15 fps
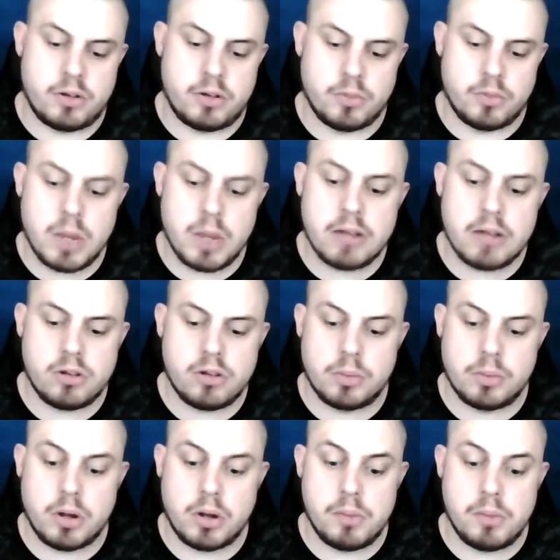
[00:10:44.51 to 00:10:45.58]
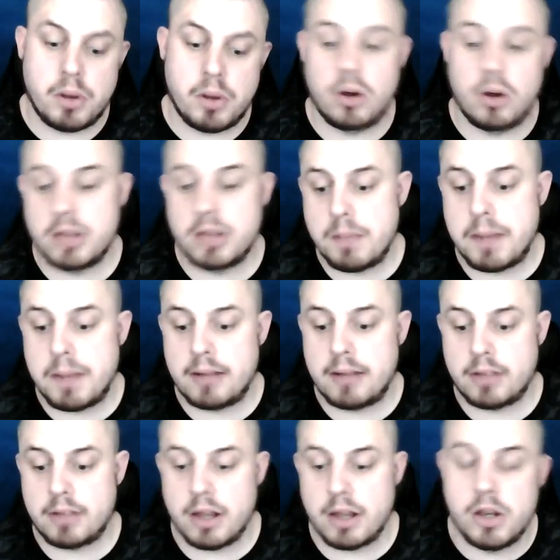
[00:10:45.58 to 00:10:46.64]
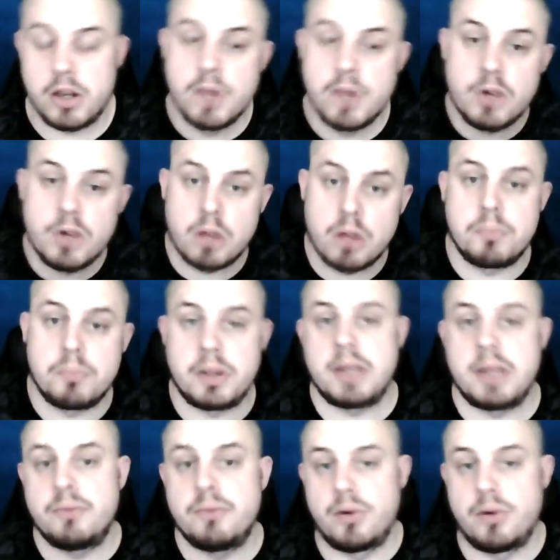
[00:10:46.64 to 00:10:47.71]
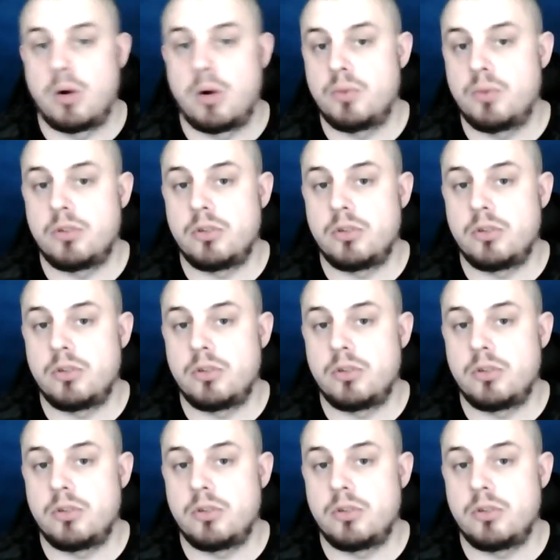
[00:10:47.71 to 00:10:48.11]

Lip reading: So we ended up going behind their back to get another company involved